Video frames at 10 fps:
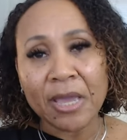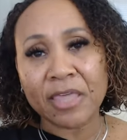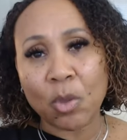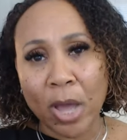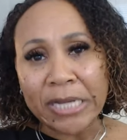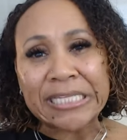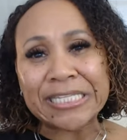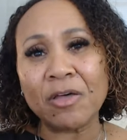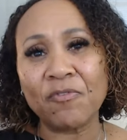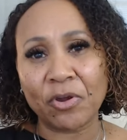they want to
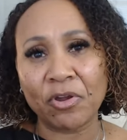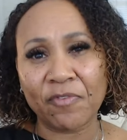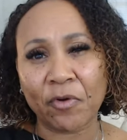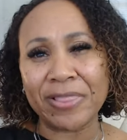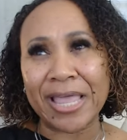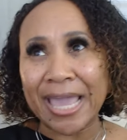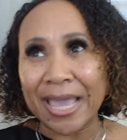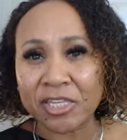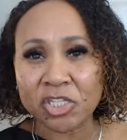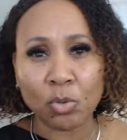sell very, very like
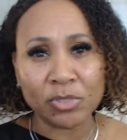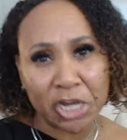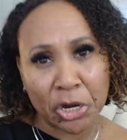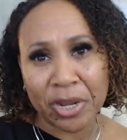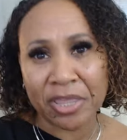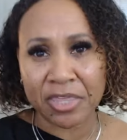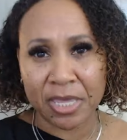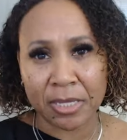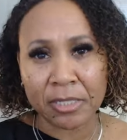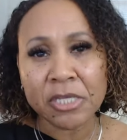esoteric
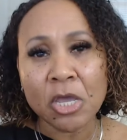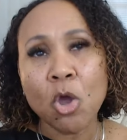things